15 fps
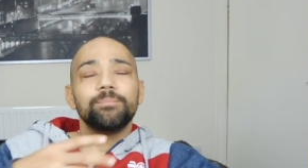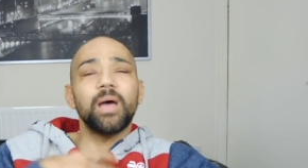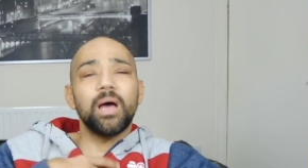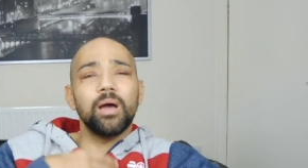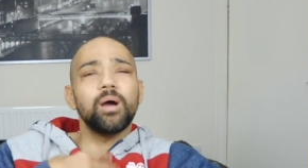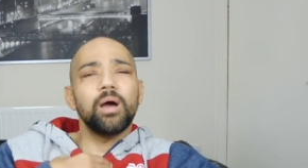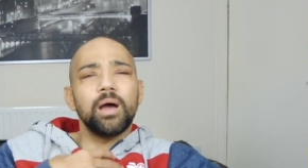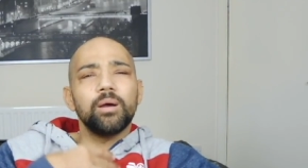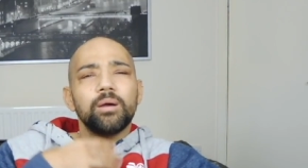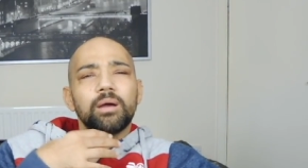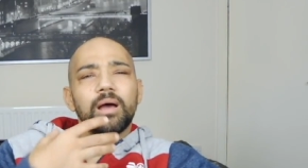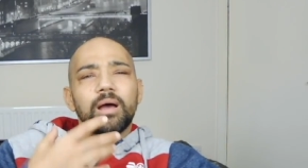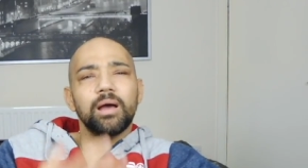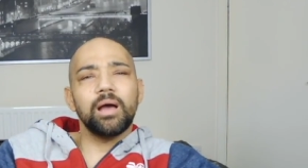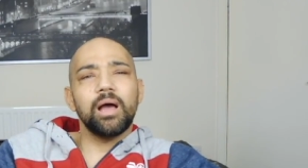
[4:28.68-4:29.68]
I
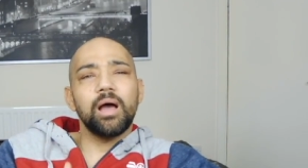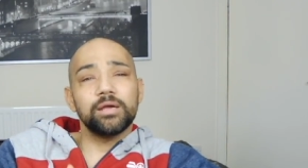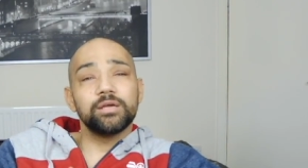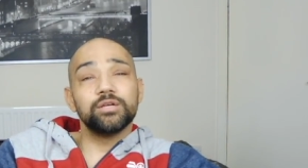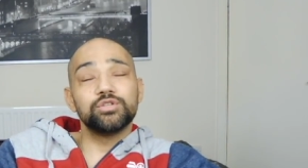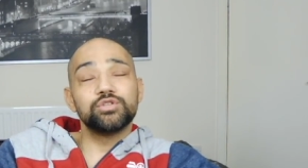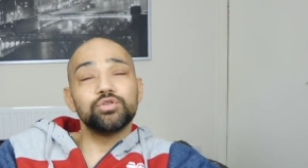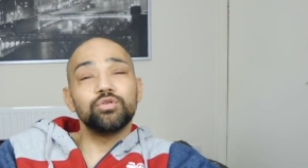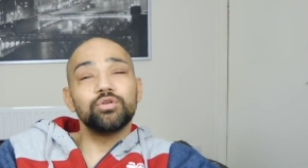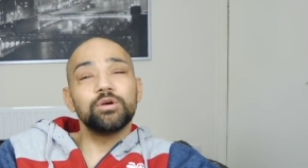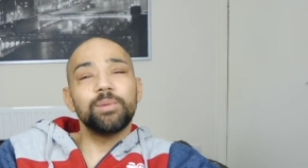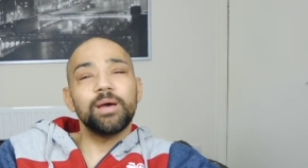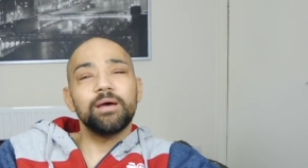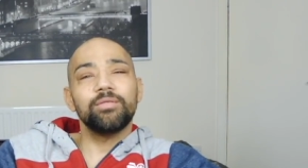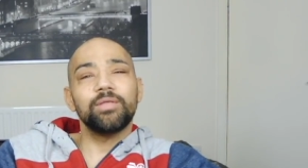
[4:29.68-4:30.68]
can talk
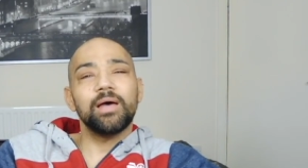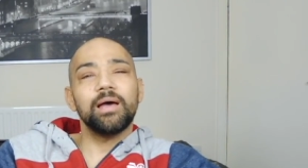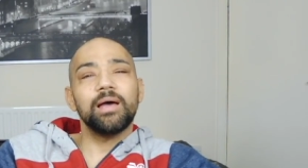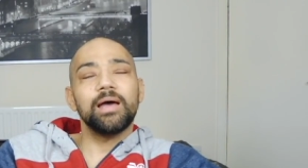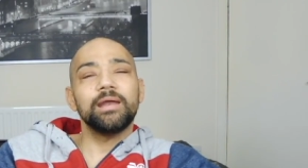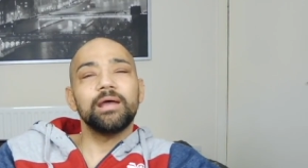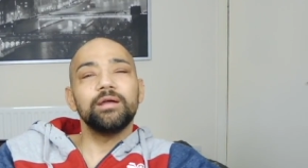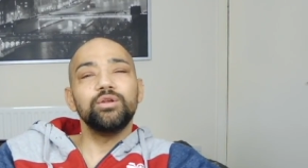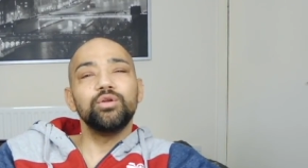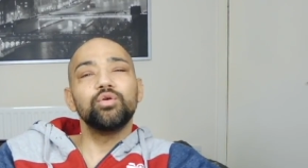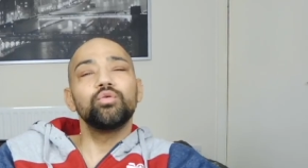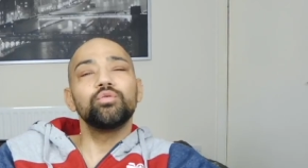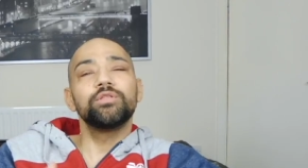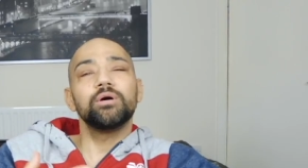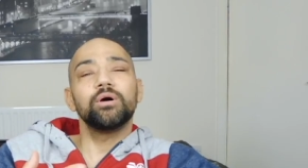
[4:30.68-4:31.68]
about that. And I
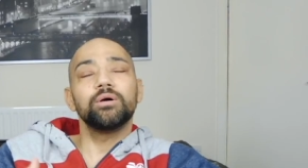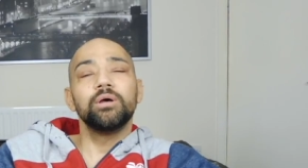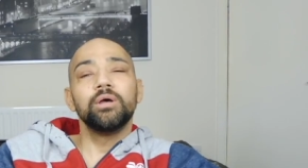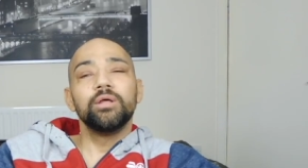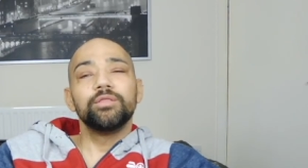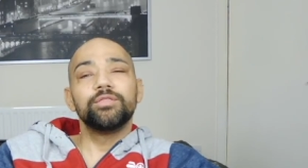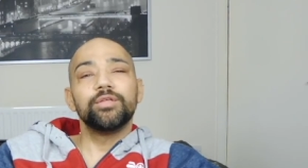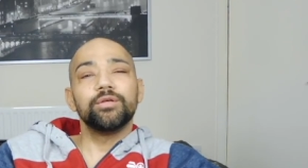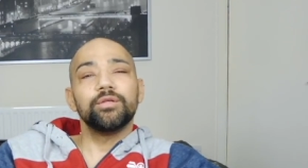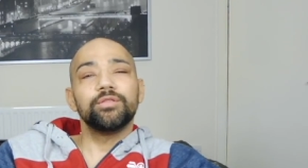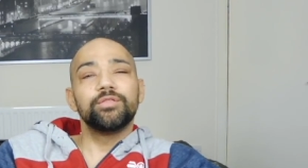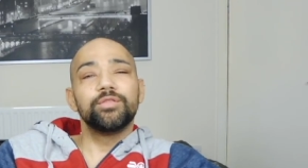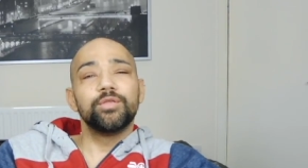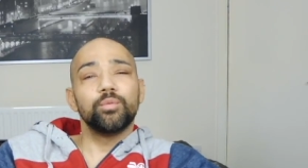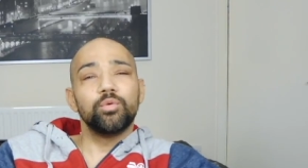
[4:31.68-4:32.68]
know that
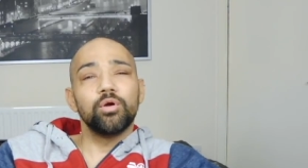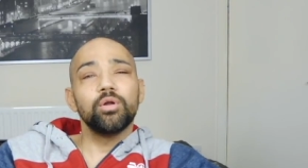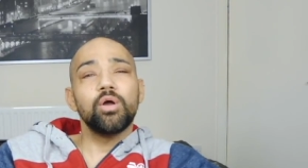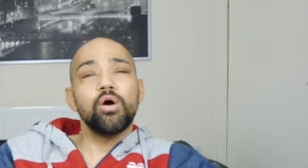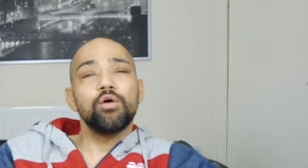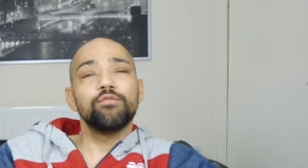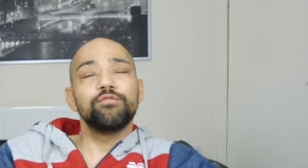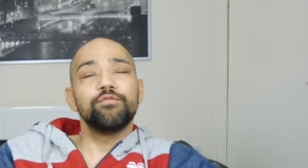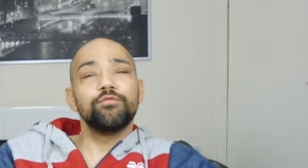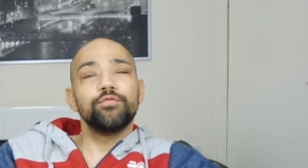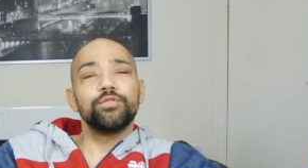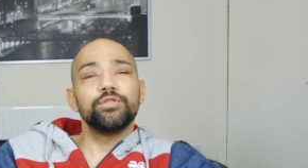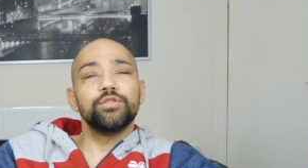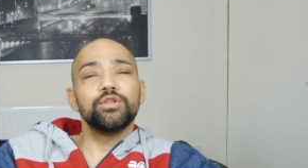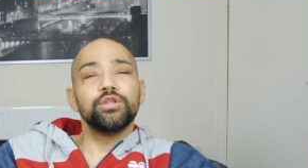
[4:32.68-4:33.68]
there were a lot of
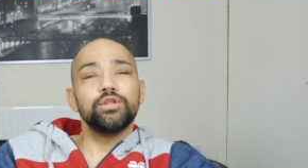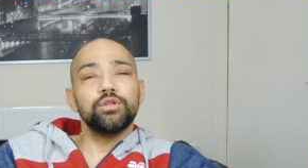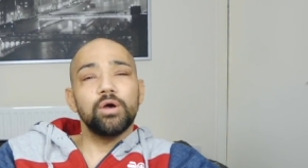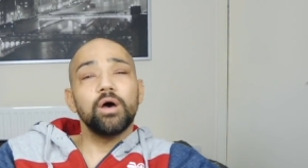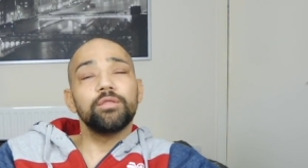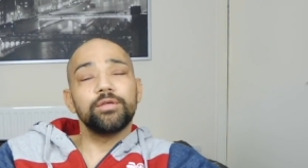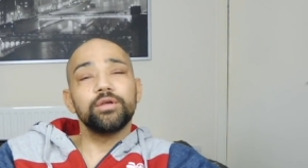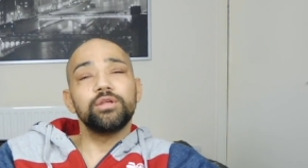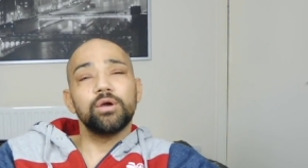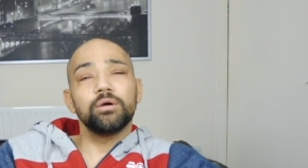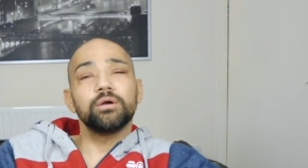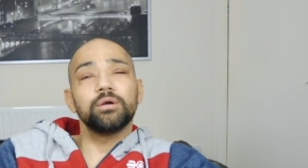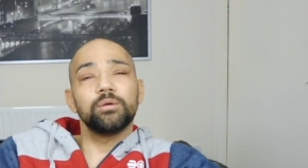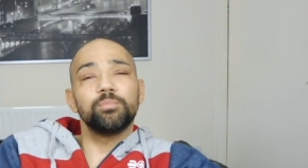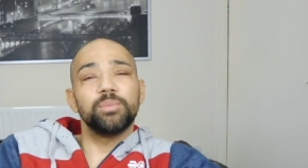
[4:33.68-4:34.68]
other
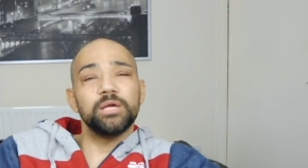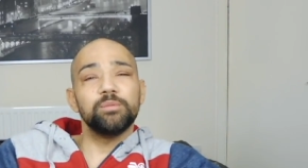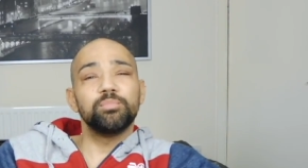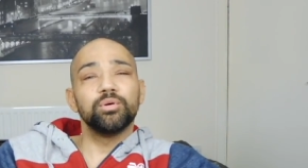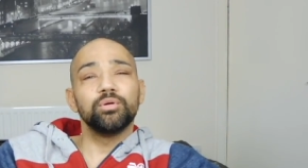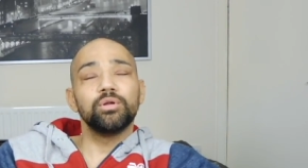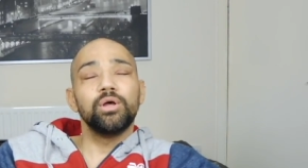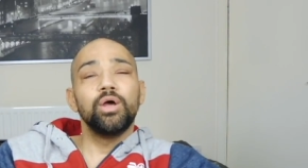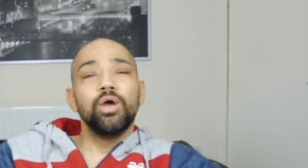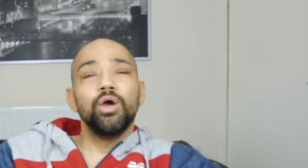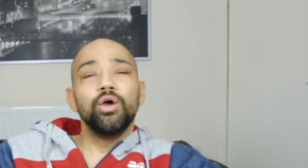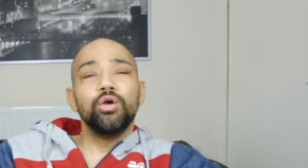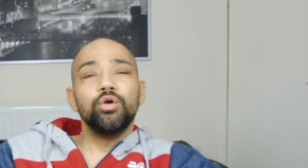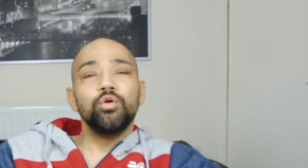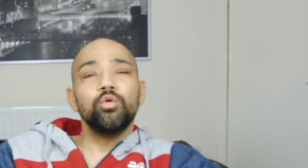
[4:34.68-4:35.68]
young people
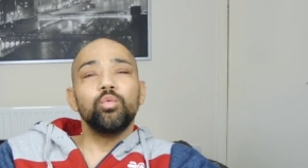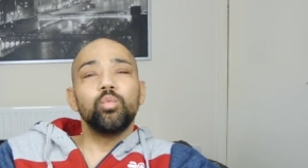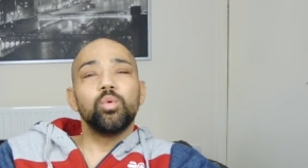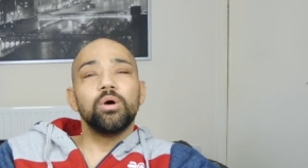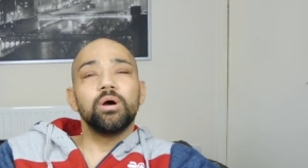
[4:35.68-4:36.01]
who